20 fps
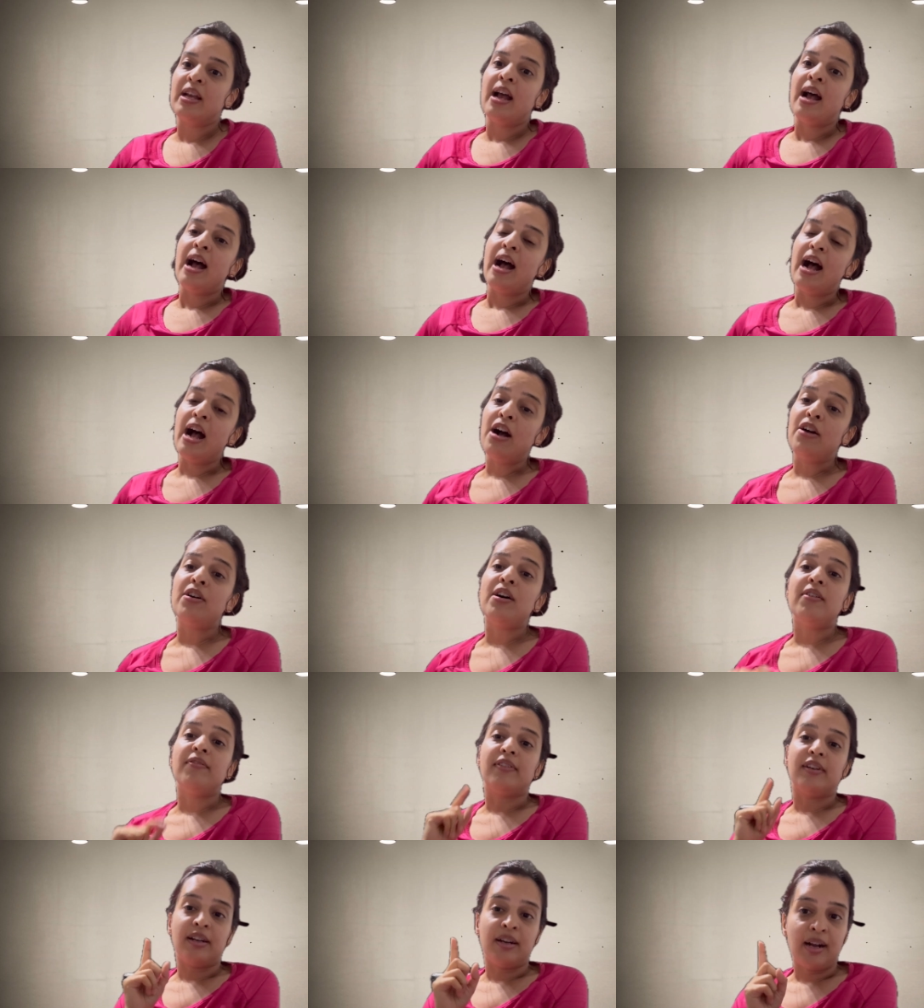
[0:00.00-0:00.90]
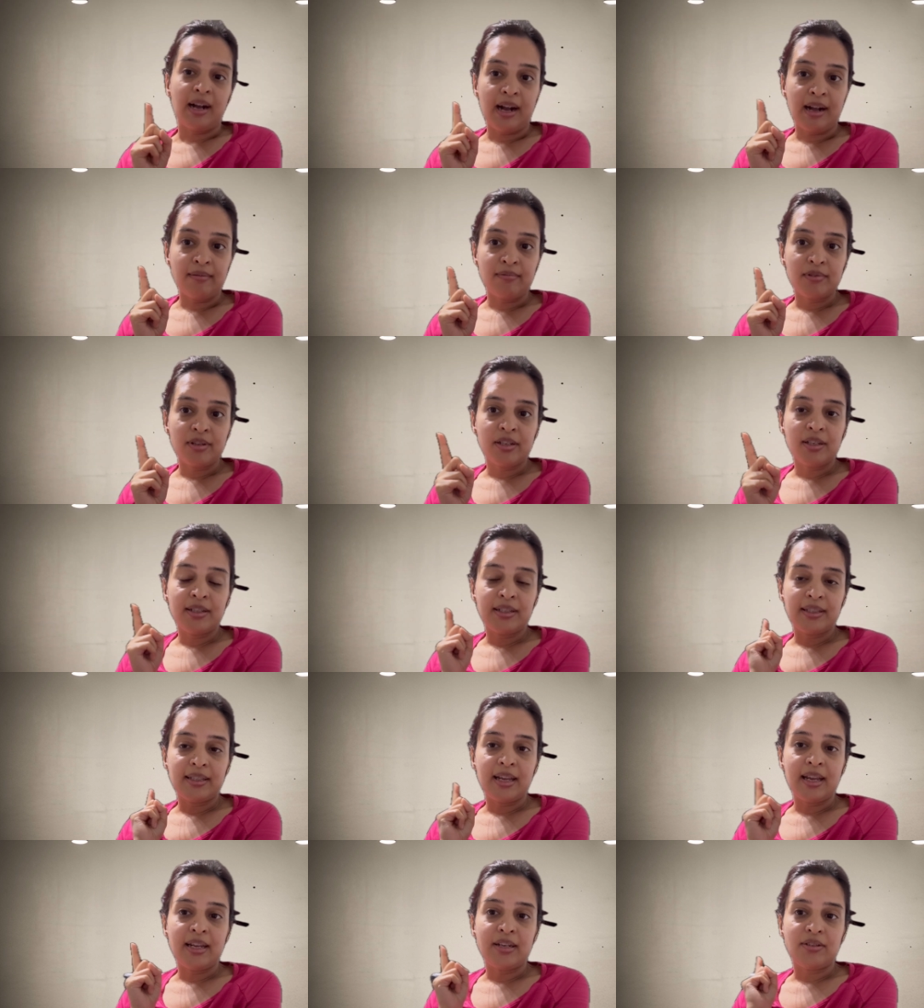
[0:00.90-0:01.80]
However, I'm gonna
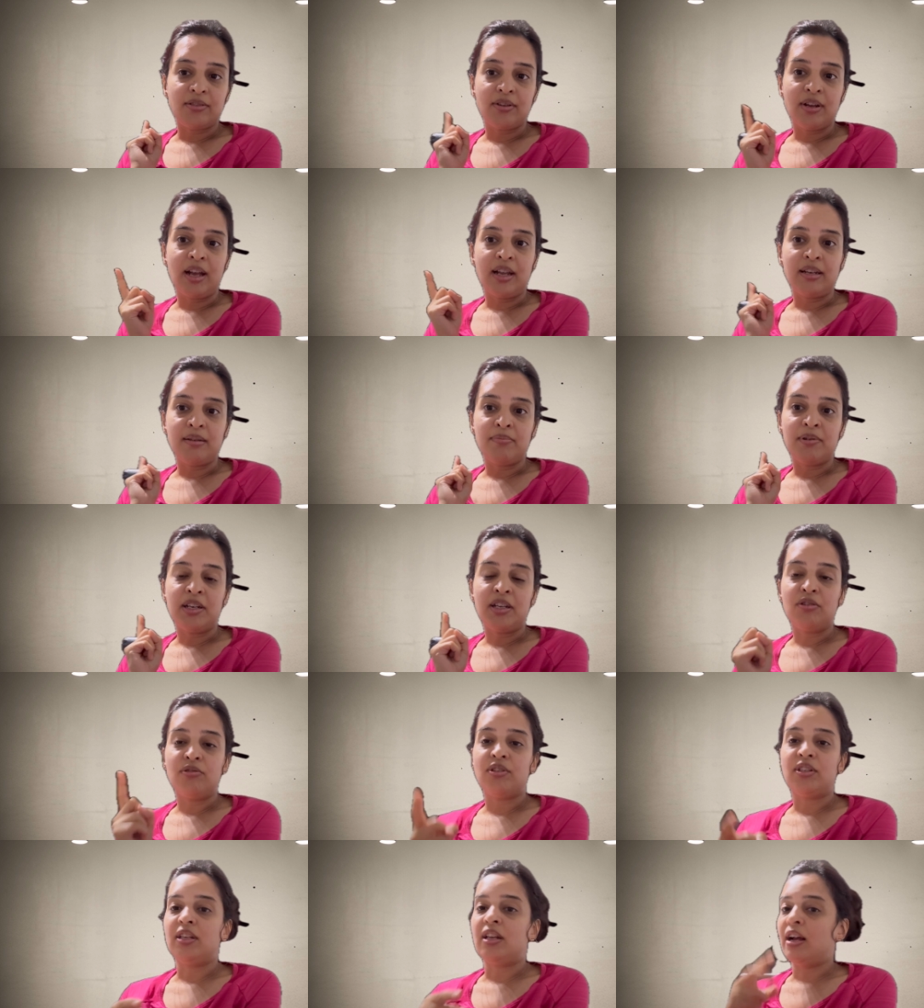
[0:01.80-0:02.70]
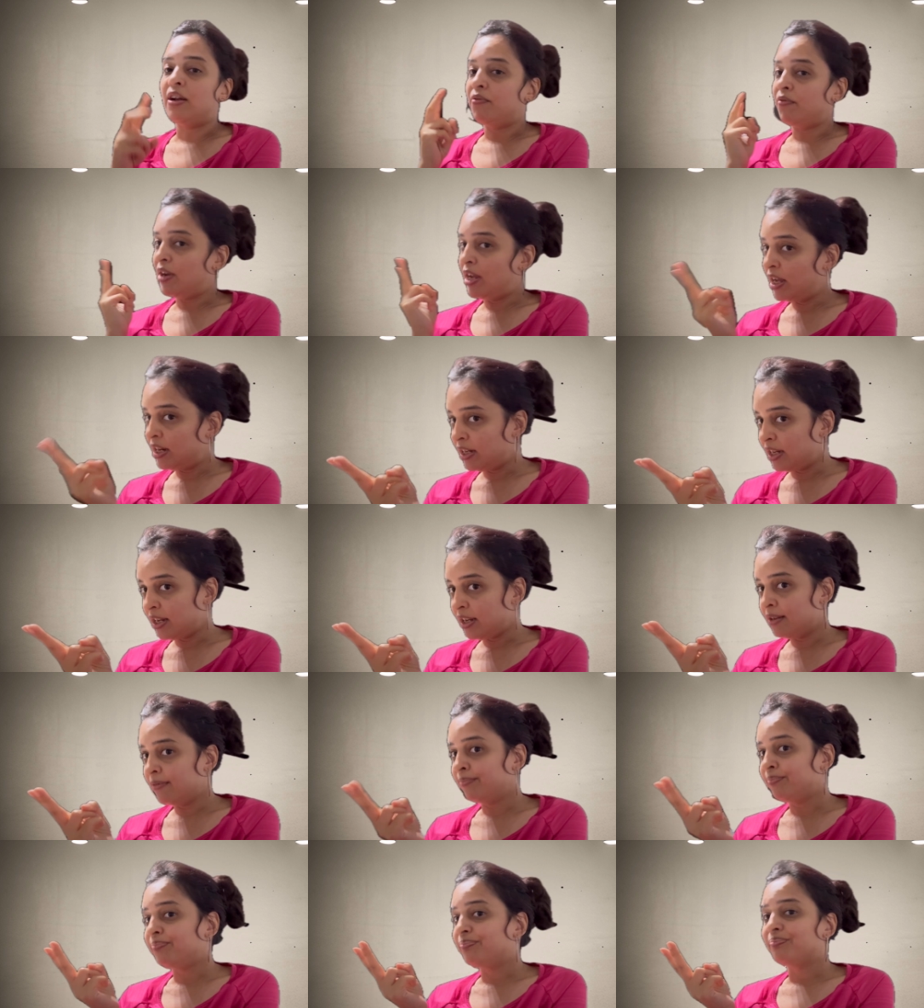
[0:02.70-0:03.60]
say to anybody who's an
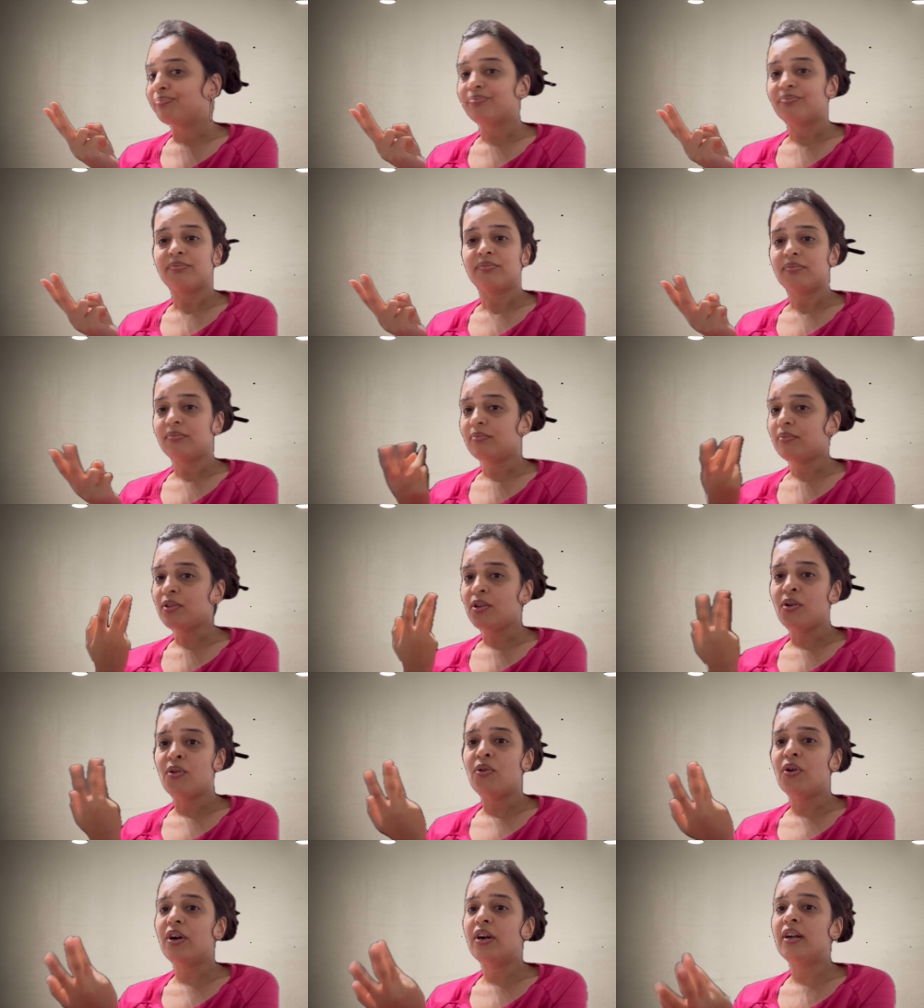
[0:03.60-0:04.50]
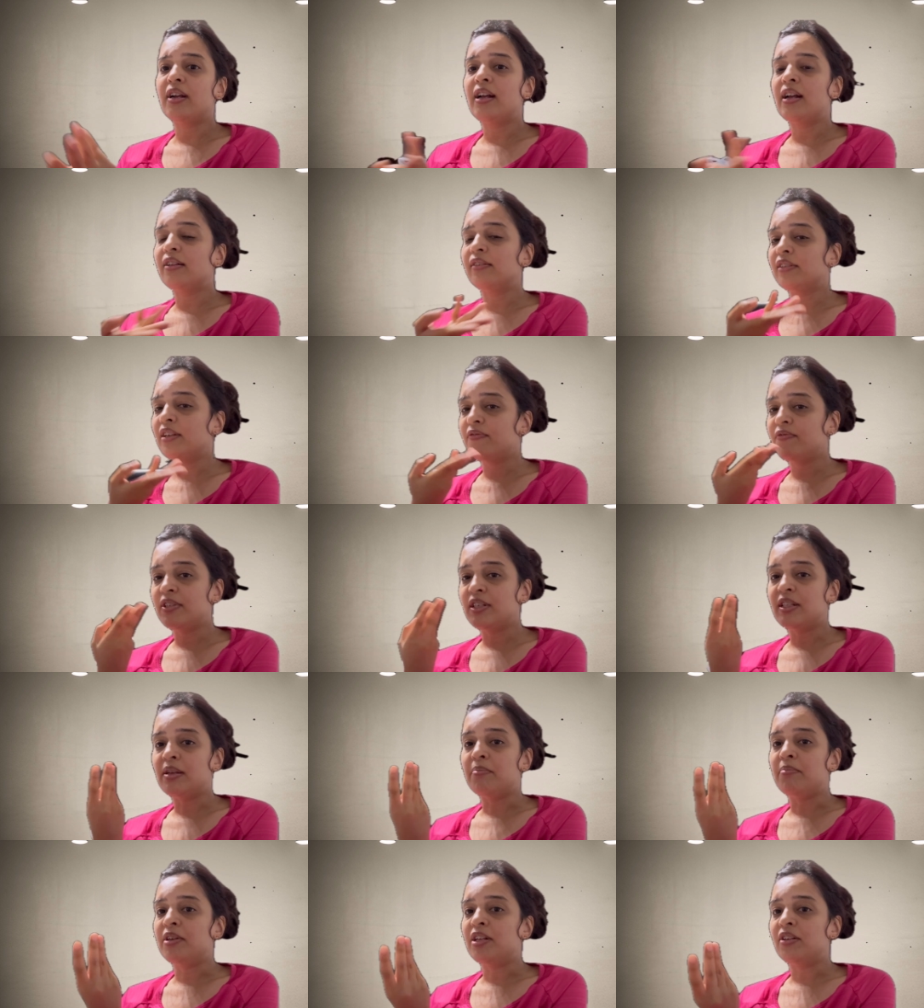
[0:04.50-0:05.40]
Iranian or live in
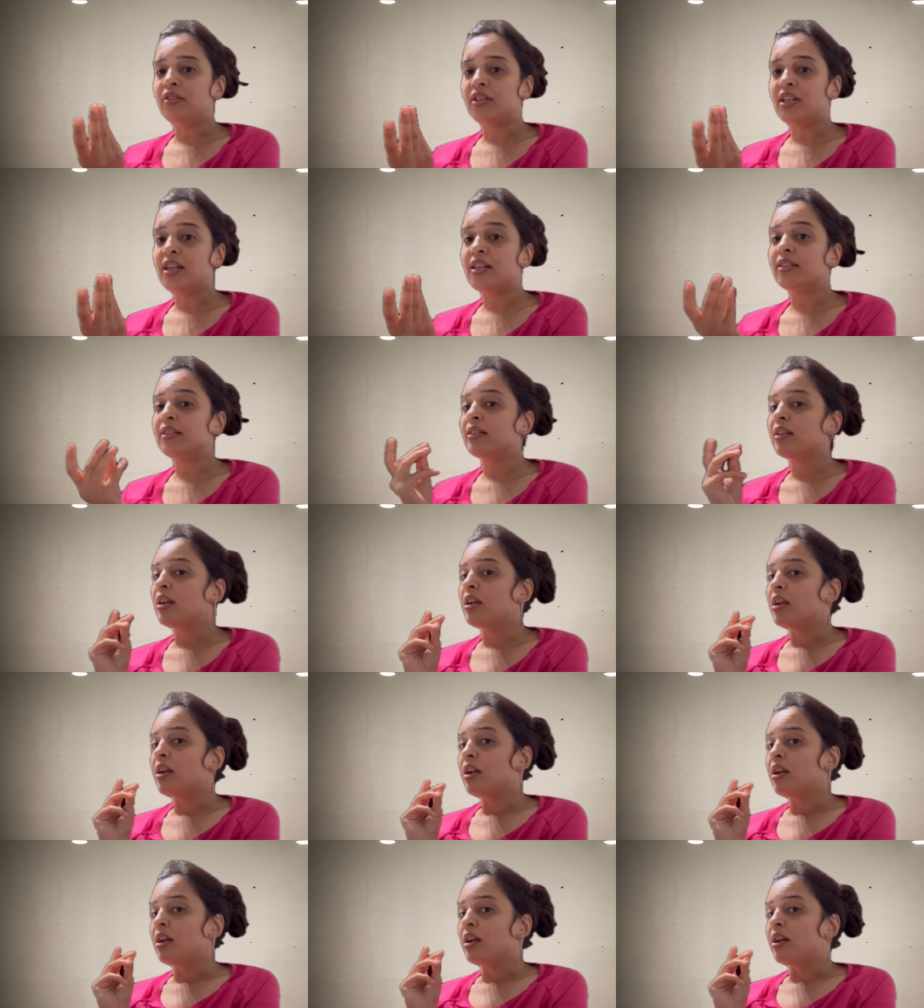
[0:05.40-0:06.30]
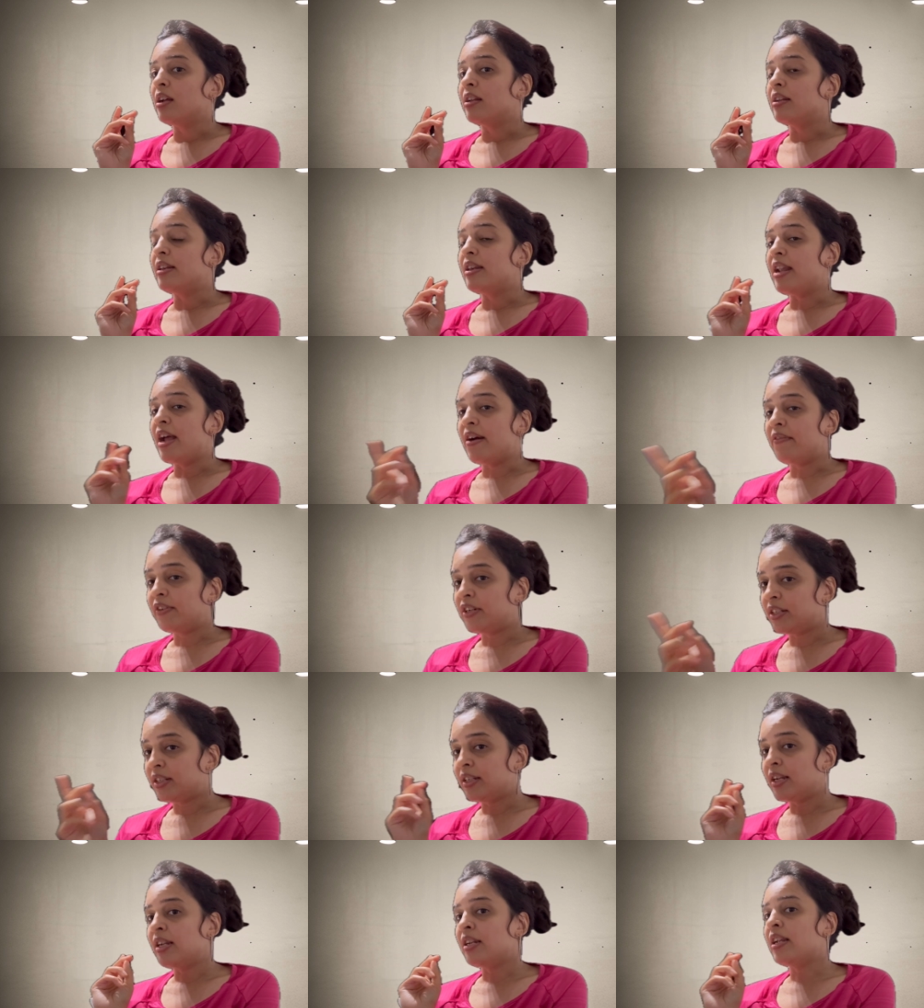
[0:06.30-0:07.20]
the Middle East, never
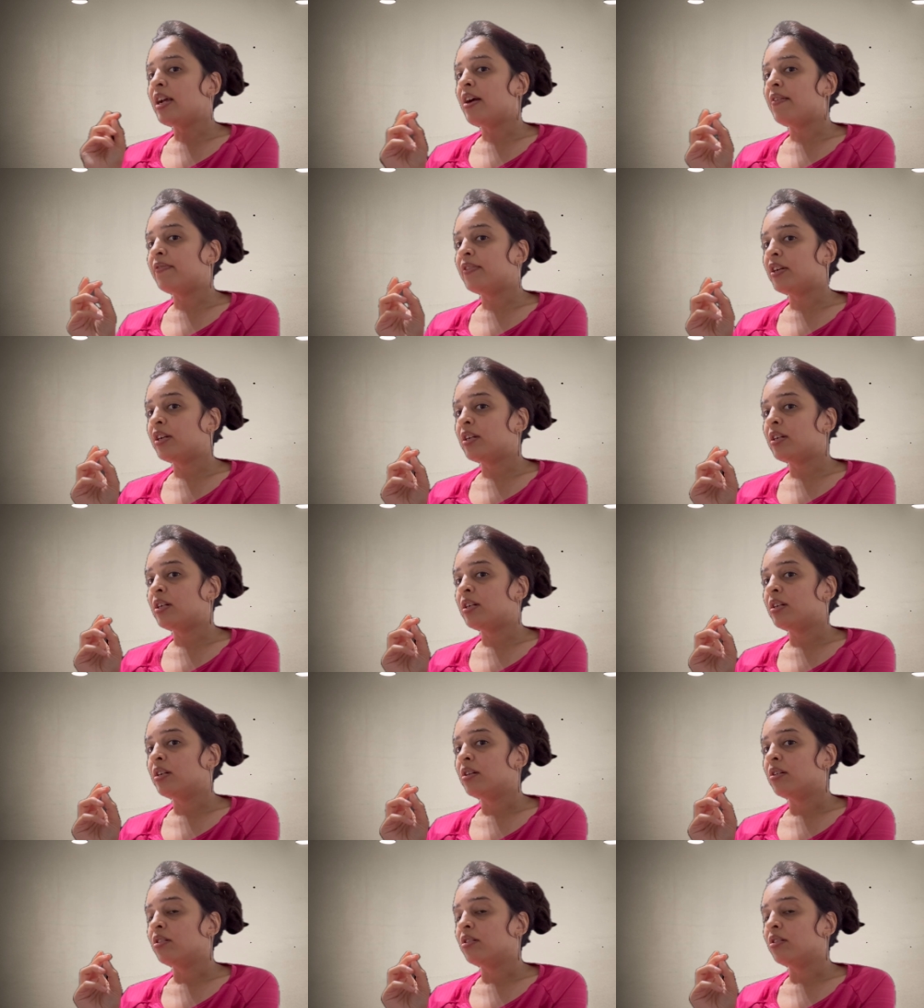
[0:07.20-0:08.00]
say never.